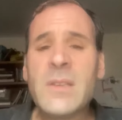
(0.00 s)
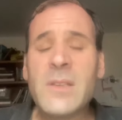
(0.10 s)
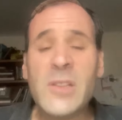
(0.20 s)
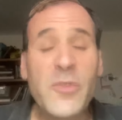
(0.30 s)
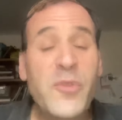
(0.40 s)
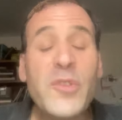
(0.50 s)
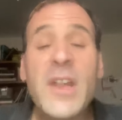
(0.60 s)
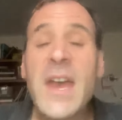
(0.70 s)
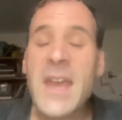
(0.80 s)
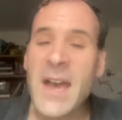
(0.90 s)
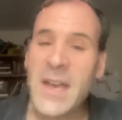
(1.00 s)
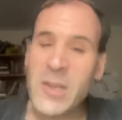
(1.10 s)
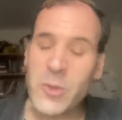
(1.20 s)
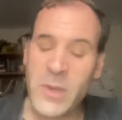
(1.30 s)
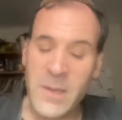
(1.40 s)
lifnei
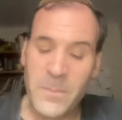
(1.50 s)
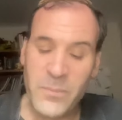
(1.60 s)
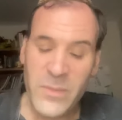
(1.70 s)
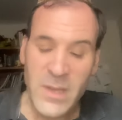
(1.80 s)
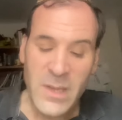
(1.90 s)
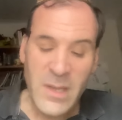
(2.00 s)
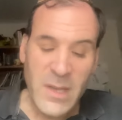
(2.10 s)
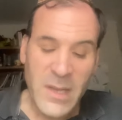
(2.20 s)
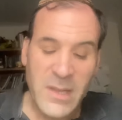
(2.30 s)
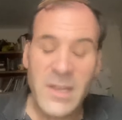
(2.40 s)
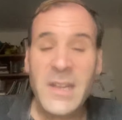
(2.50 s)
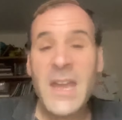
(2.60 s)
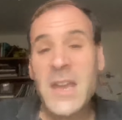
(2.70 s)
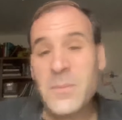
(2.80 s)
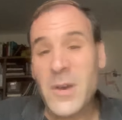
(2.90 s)
ha'elohim, in the
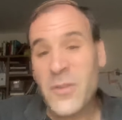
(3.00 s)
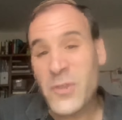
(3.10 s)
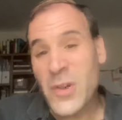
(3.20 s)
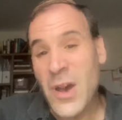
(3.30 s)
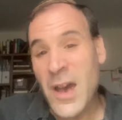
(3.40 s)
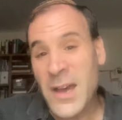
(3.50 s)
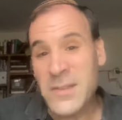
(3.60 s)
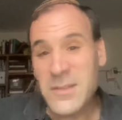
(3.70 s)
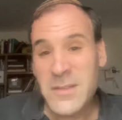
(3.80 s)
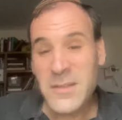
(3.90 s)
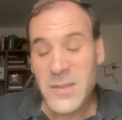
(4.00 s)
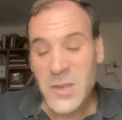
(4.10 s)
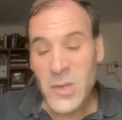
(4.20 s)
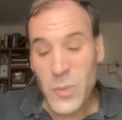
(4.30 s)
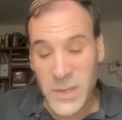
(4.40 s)
name of God.
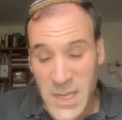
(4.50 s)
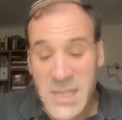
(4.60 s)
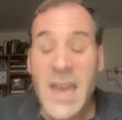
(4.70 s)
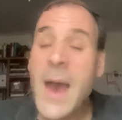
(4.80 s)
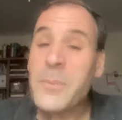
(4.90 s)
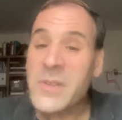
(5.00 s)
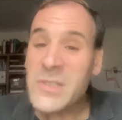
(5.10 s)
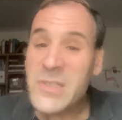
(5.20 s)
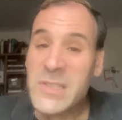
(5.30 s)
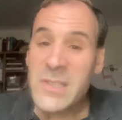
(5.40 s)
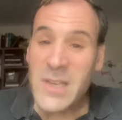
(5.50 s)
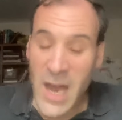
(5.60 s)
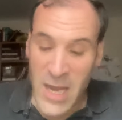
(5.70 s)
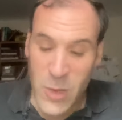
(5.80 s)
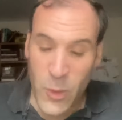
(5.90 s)
When this happens,
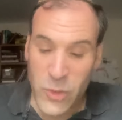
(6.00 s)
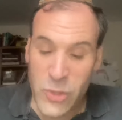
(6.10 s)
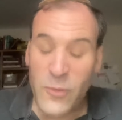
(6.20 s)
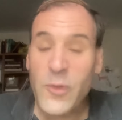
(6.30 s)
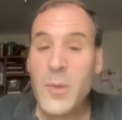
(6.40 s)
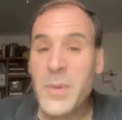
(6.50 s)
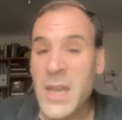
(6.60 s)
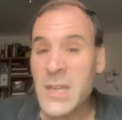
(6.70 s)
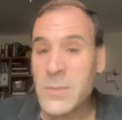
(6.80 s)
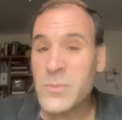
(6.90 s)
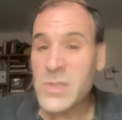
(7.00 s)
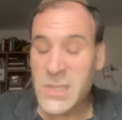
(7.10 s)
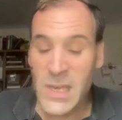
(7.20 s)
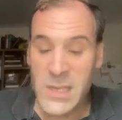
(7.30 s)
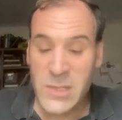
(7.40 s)
I quote you verbatim,
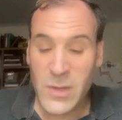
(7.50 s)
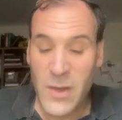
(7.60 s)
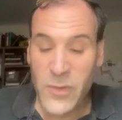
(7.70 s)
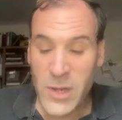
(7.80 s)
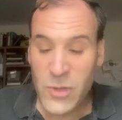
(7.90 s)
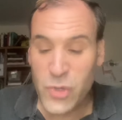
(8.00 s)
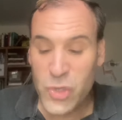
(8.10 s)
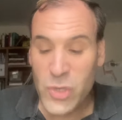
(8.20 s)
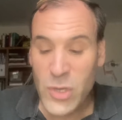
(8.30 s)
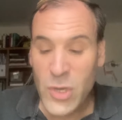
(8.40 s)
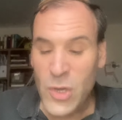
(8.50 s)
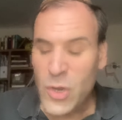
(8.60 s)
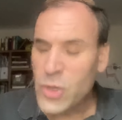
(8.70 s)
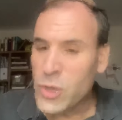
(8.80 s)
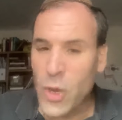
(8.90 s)
says Rav Hirsch,
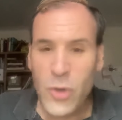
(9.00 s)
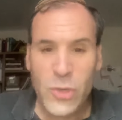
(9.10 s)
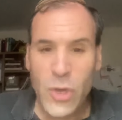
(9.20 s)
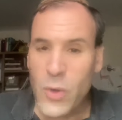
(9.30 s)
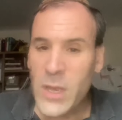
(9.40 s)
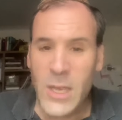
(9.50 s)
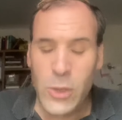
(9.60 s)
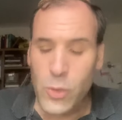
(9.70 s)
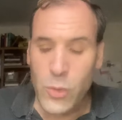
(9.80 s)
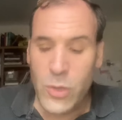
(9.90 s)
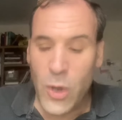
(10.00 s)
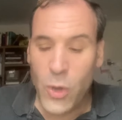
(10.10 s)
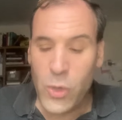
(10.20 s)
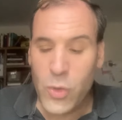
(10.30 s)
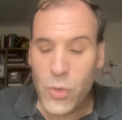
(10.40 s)
Lo yo'ilu
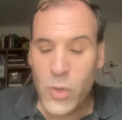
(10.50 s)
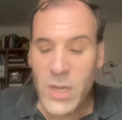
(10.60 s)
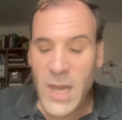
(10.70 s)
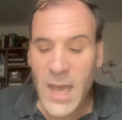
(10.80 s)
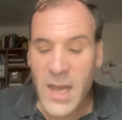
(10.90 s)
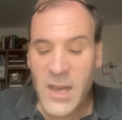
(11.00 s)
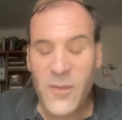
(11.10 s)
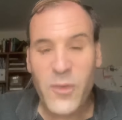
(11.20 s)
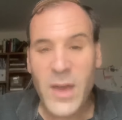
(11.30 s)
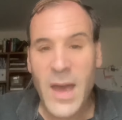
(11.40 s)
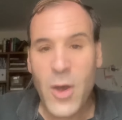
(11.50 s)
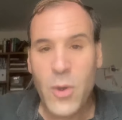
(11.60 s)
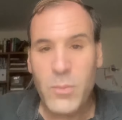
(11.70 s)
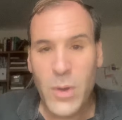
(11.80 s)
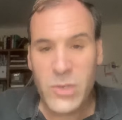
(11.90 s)
kol chukei ha'chevra
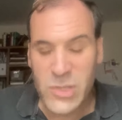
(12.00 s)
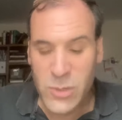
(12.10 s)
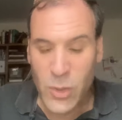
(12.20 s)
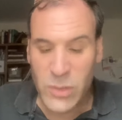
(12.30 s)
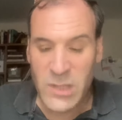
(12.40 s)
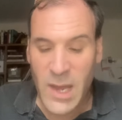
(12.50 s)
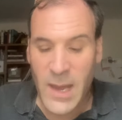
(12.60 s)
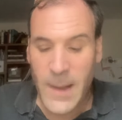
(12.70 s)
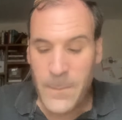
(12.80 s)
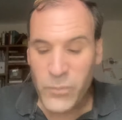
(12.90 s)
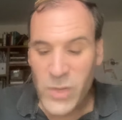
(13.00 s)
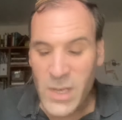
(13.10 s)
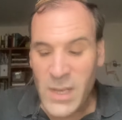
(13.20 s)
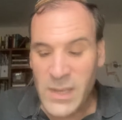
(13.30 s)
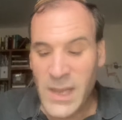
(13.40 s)
u'mosdoteha
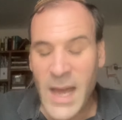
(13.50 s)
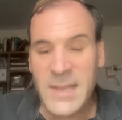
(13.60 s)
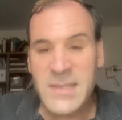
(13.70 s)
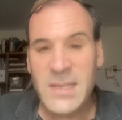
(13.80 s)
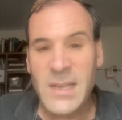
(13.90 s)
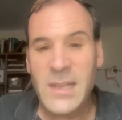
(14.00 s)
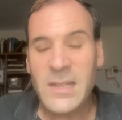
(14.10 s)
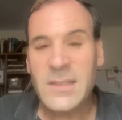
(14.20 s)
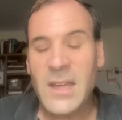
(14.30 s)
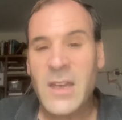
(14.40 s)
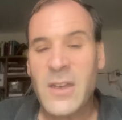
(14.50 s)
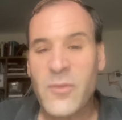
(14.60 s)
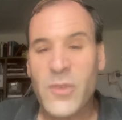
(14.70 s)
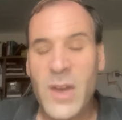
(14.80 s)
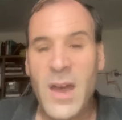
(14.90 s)
la'atzil et
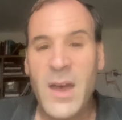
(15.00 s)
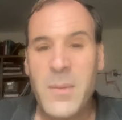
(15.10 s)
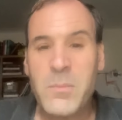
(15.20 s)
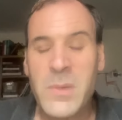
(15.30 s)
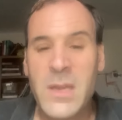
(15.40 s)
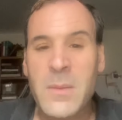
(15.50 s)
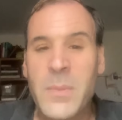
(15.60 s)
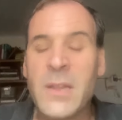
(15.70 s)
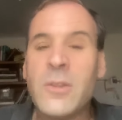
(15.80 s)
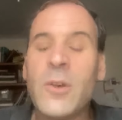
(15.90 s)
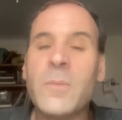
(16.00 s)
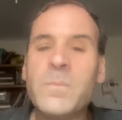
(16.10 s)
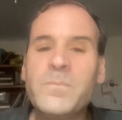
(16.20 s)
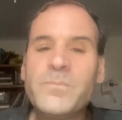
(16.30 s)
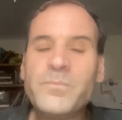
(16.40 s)
ha'chevra me'ibadon.
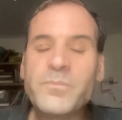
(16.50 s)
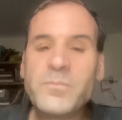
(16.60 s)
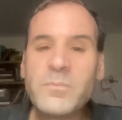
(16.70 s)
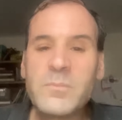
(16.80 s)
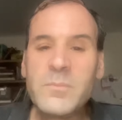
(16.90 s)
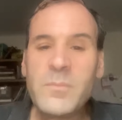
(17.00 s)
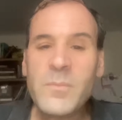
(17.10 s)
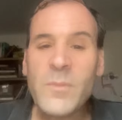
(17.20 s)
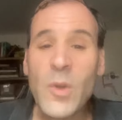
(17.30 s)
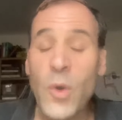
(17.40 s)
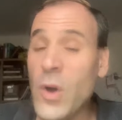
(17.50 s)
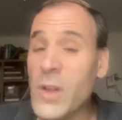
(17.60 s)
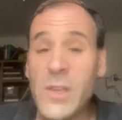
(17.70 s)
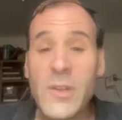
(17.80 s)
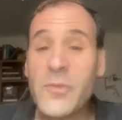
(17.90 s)

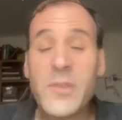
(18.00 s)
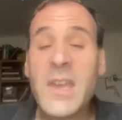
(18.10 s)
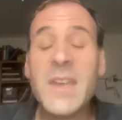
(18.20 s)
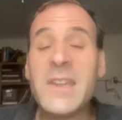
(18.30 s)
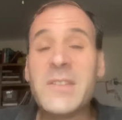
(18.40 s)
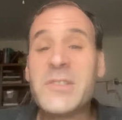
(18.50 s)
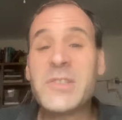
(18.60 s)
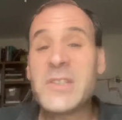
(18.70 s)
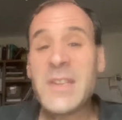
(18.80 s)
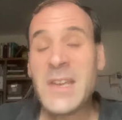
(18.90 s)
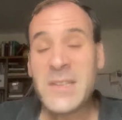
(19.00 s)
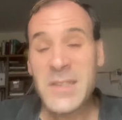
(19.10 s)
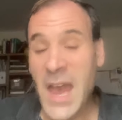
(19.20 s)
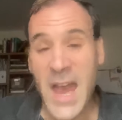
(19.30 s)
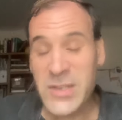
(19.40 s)
All of these
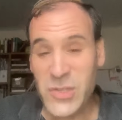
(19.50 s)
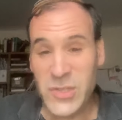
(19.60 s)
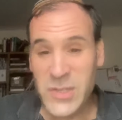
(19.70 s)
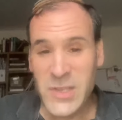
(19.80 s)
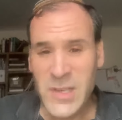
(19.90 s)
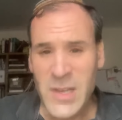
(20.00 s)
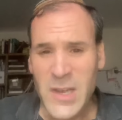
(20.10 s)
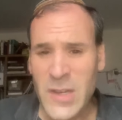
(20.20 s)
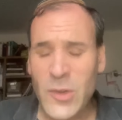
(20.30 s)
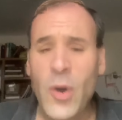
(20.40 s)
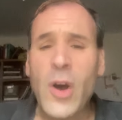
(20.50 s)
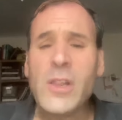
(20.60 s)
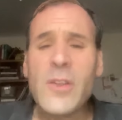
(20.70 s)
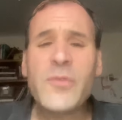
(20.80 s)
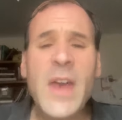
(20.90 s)
tasks and
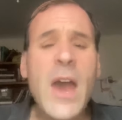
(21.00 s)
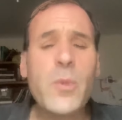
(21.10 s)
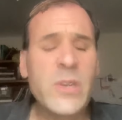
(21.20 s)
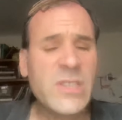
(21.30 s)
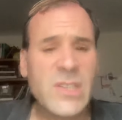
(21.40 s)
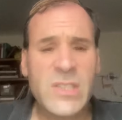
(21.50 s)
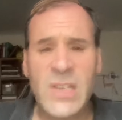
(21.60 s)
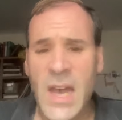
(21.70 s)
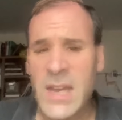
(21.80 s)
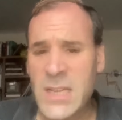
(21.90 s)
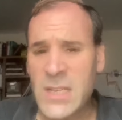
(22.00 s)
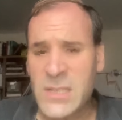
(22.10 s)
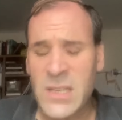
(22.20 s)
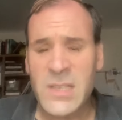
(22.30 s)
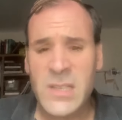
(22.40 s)
all of that which society
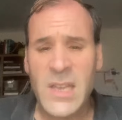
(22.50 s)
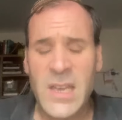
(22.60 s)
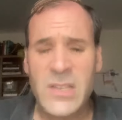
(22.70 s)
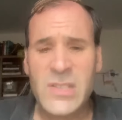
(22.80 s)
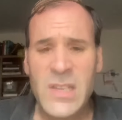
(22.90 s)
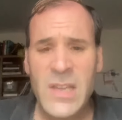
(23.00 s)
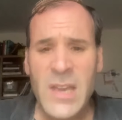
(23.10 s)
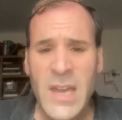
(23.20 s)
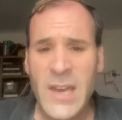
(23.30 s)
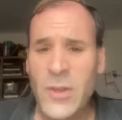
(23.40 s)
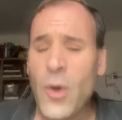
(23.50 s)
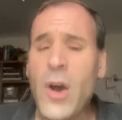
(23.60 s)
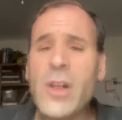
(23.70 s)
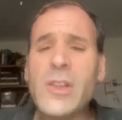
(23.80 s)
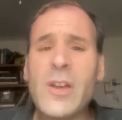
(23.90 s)
dictates and
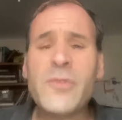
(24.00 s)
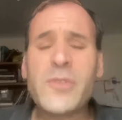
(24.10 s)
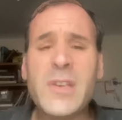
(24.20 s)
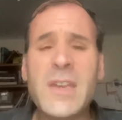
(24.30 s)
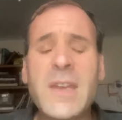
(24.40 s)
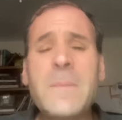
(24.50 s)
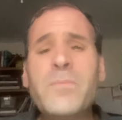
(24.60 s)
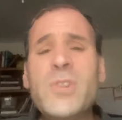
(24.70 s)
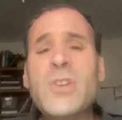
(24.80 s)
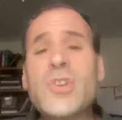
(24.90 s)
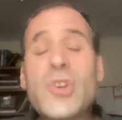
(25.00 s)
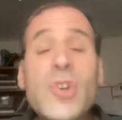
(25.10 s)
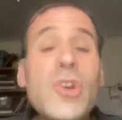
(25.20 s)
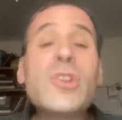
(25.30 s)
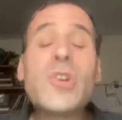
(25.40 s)
all of the
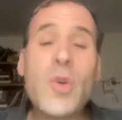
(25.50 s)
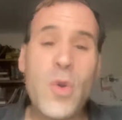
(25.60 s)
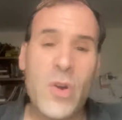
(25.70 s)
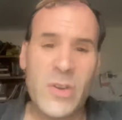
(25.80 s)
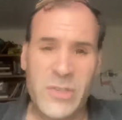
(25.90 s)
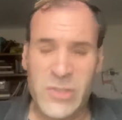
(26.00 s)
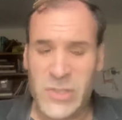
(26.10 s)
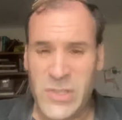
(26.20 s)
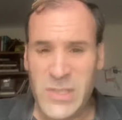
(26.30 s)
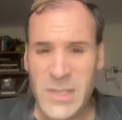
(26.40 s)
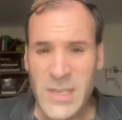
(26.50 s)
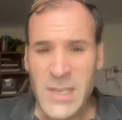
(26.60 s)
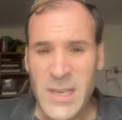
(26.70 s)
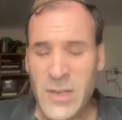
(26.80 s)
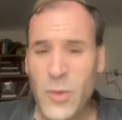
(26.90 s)
good cause
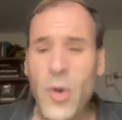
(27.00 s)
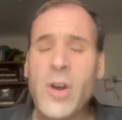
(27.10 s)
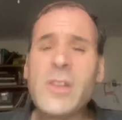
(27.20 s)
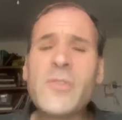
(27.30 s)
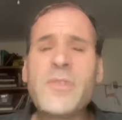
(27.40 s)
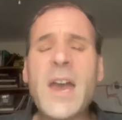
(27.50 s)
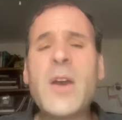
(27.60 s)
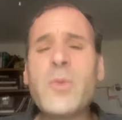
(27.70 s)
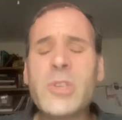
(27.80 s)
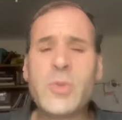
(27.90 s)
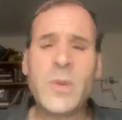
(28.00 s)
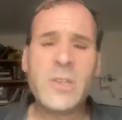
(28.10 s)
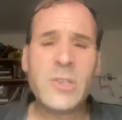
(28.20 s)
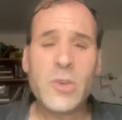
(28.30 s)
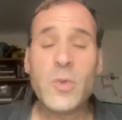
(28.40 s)
And all of that which we
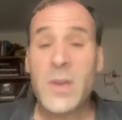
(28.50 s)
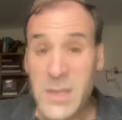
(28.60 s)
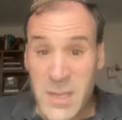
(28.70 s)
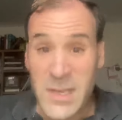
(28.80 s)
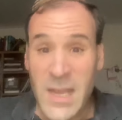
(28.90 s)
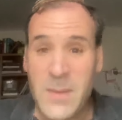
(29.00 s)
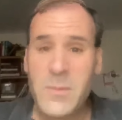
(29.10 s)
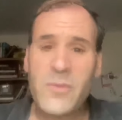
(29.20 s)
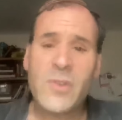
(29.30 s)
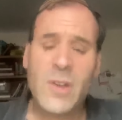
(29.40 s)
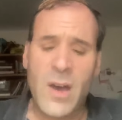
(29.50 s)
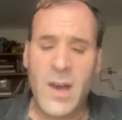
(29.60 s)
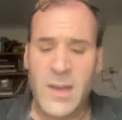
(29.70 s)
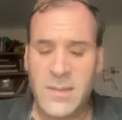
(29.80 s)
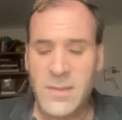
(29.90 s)
do in the name of
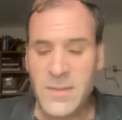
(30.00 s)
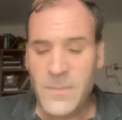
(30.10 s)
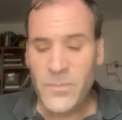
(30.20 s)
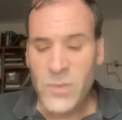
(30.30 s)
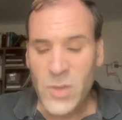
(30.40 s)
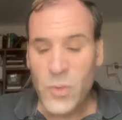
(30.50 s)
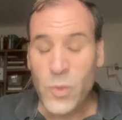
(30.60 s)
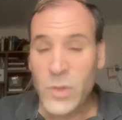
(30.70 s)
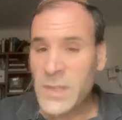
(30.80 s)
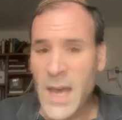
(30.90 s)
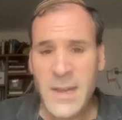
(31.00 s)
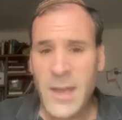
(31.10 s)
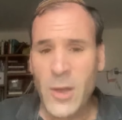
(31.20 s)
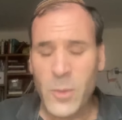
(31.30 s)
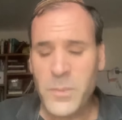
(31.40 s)
God will not
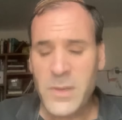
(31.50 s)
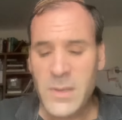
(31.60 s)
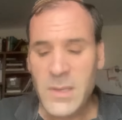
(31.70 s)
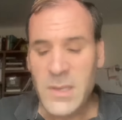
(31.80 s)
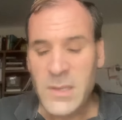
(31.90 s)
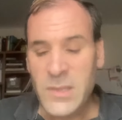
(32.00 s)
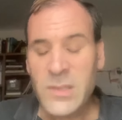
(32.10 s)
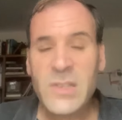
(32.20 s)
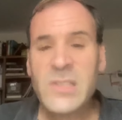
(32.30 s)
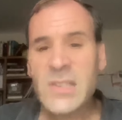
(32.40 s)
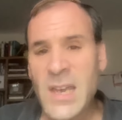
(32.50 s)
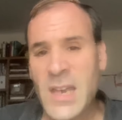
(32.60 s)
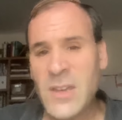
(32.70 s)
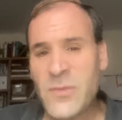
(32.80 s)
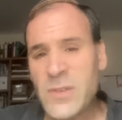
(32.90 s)
help to
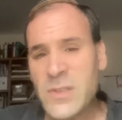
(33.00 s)
save